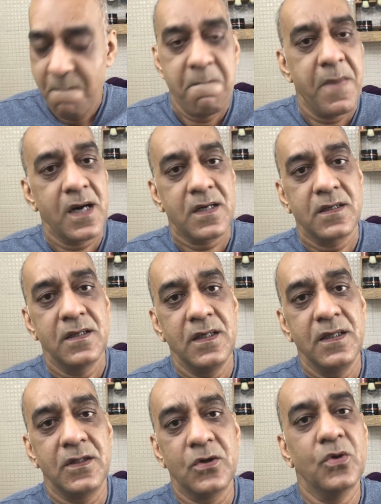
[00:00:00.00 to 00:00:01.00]
But
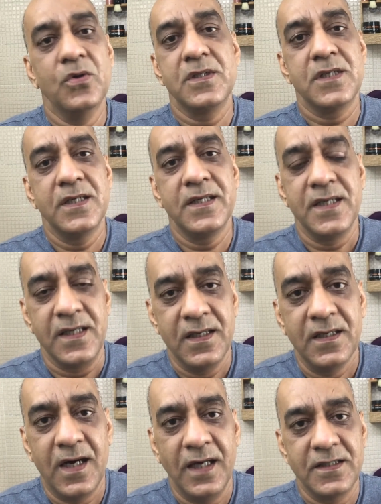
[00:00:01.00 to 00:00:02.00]
in the whole journey,
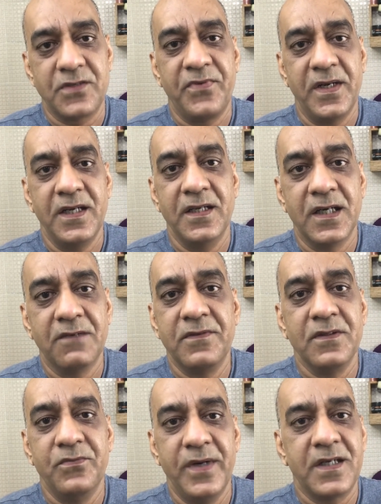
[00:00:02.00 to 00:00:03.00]
I just fell in love
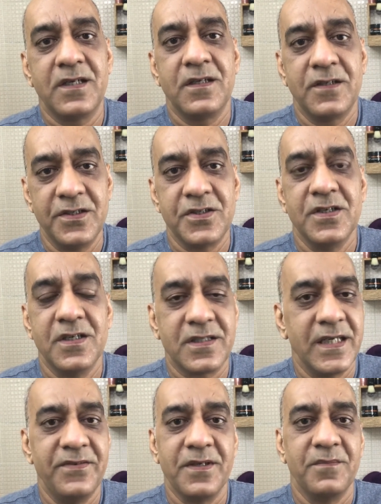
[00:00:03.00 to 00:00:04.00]
with wet traditional
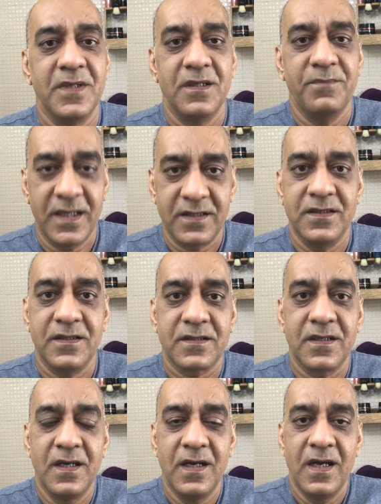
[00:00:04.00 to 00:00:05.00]
shaving methods.
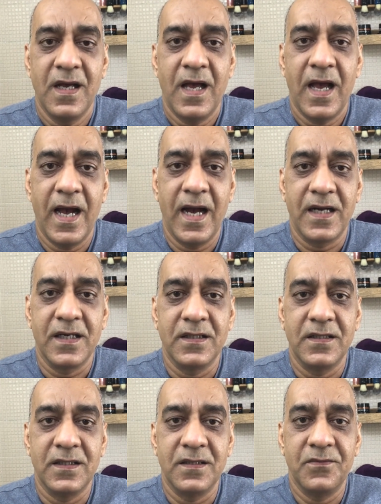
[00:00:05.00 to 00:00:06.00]
And
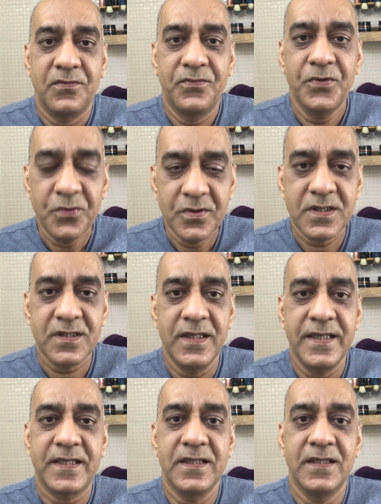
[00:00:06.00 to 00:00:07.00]
a few years
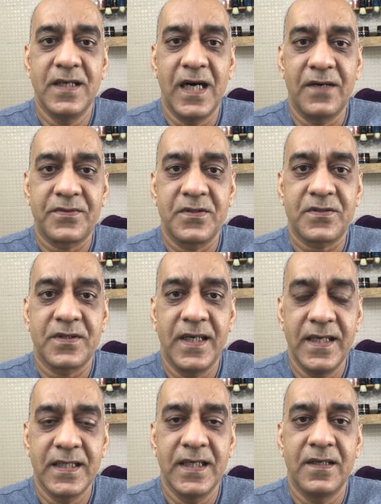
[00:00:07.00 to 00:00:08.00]
later, after
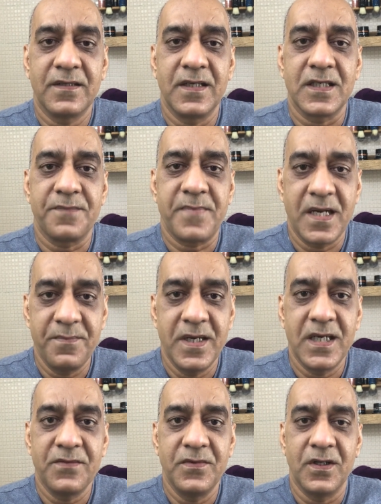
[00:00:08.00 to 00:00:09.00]
trying out and
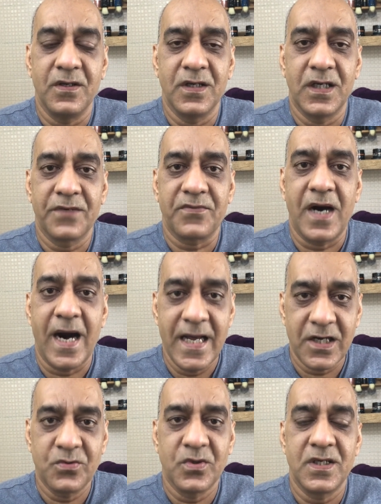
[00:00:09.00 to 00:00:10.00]
experimenting with a lot of high
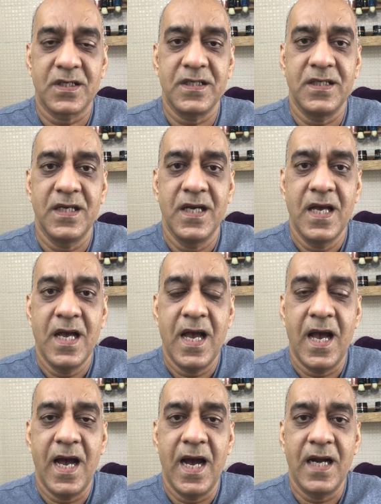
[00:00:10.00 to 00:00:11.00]
quality
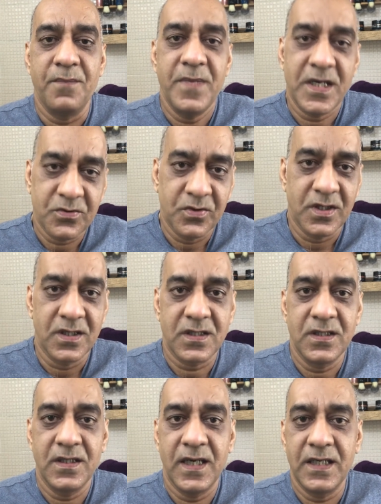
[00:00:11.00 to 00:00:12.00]
and mid
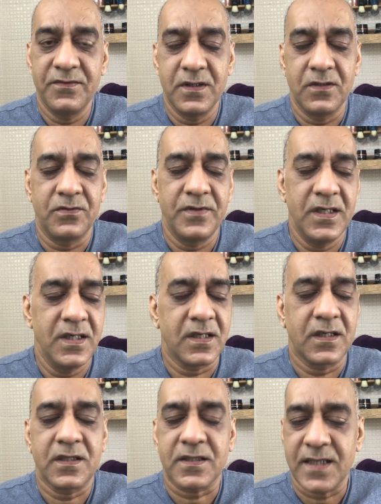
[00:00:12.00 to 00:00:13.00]
quality and even really
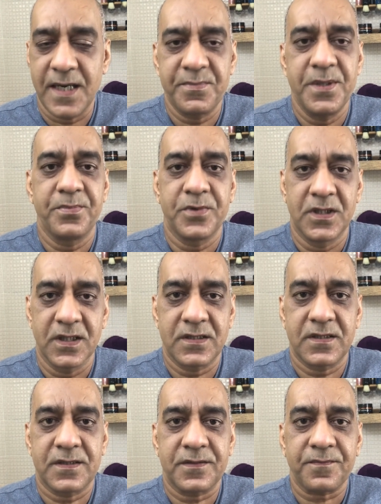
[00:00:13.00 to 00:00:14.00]
crappy
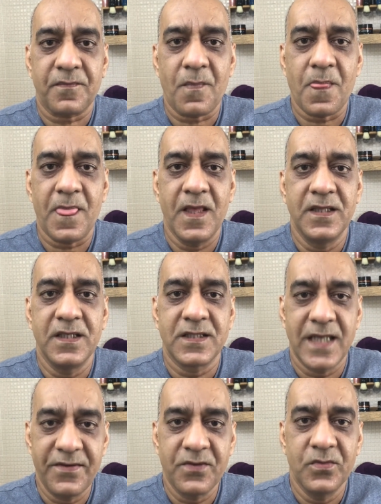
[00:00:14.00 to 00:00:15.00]
products in the
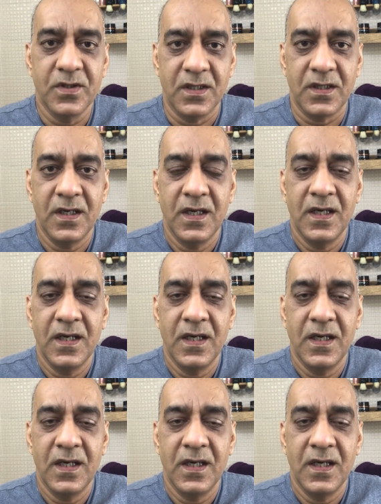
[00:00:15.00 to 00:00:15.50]
shaving world,